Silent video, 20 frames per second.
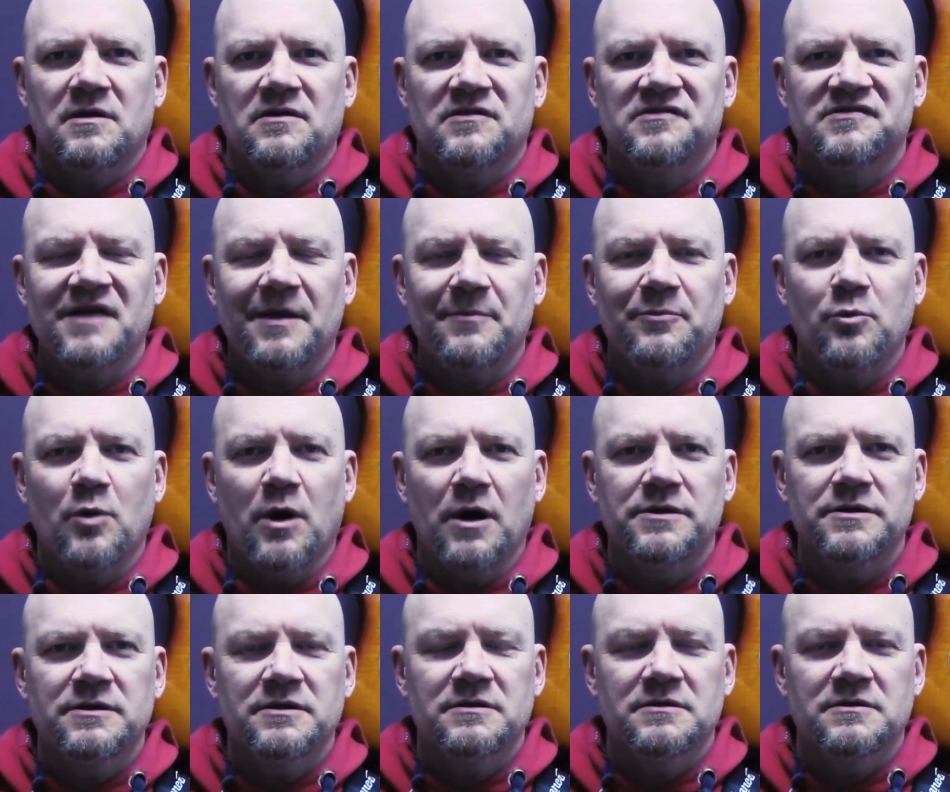Step
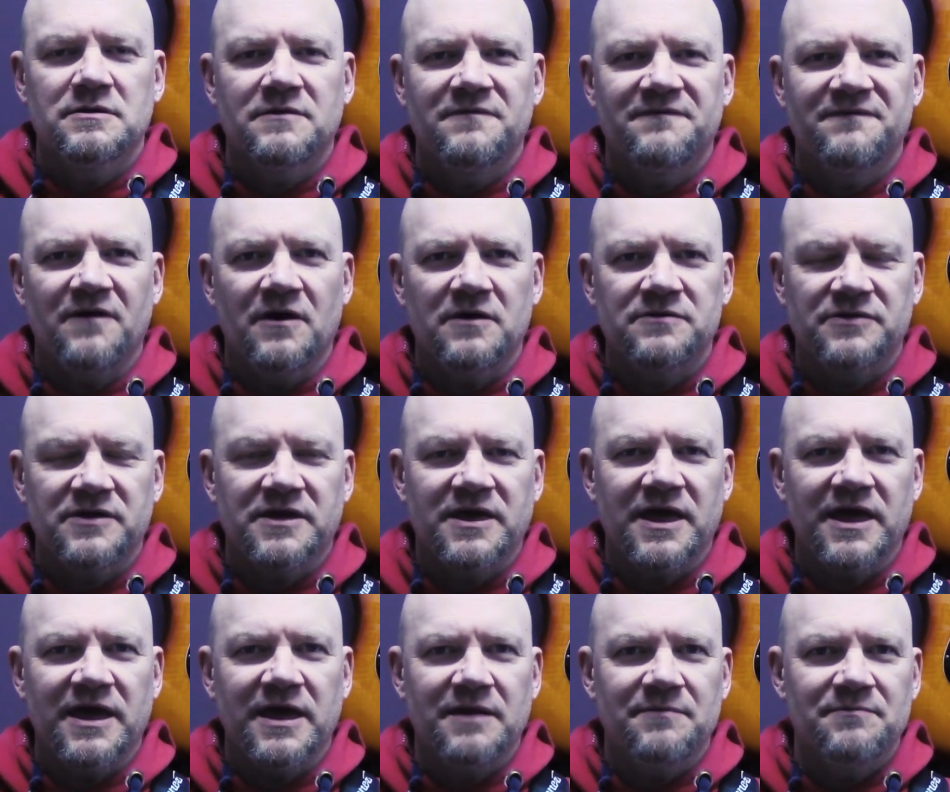1, find the
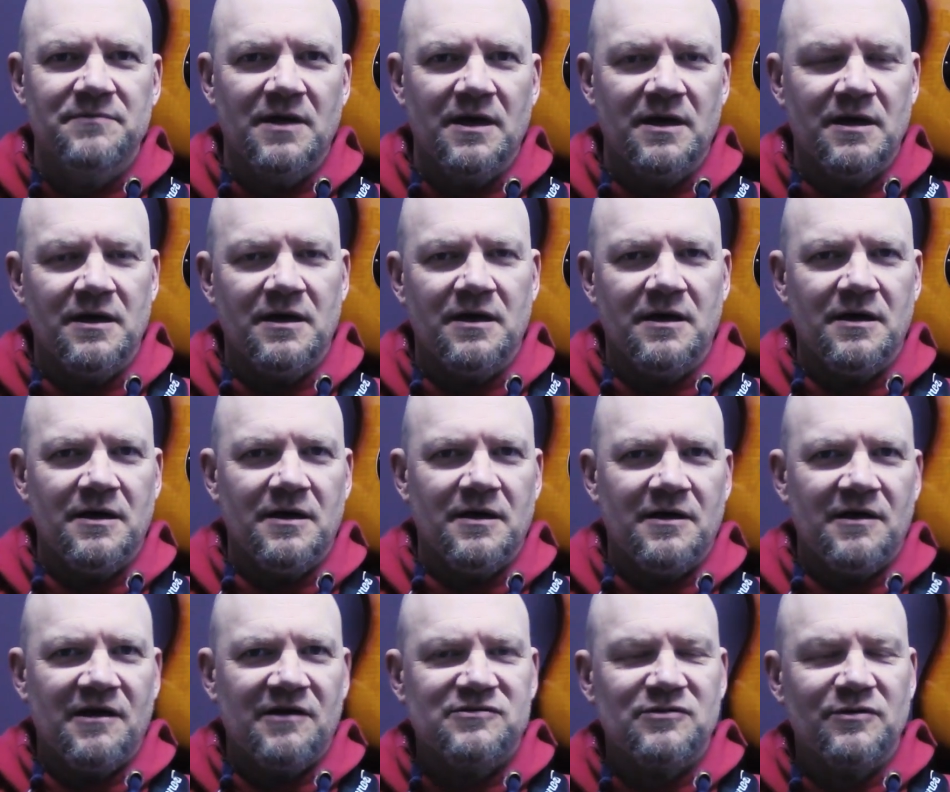key.
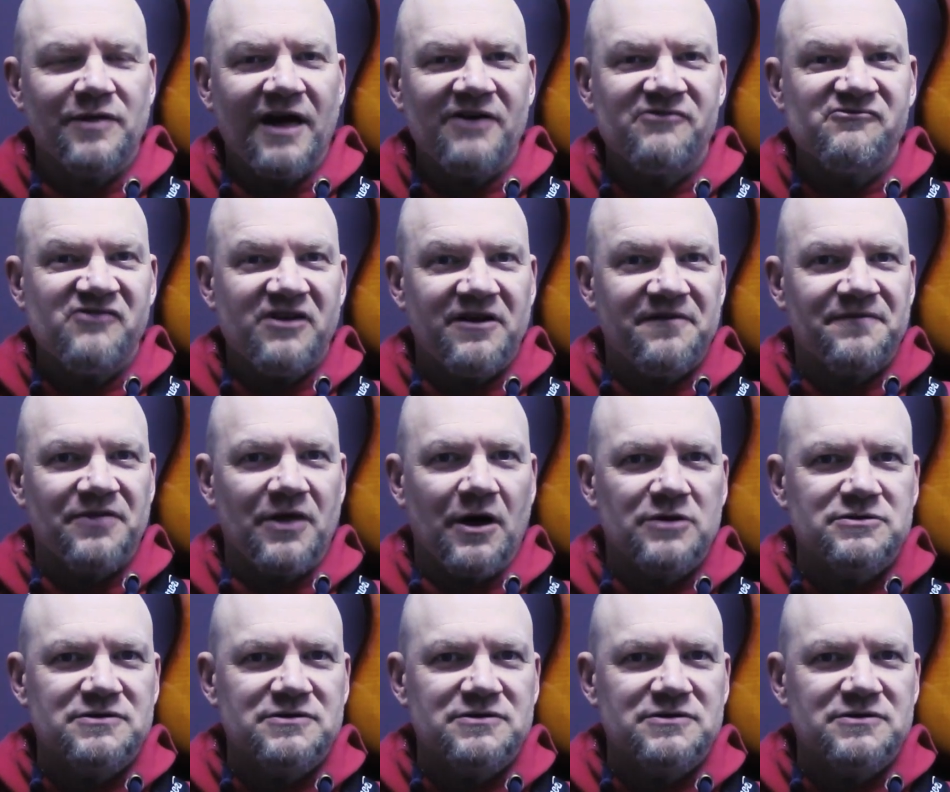So that riff that I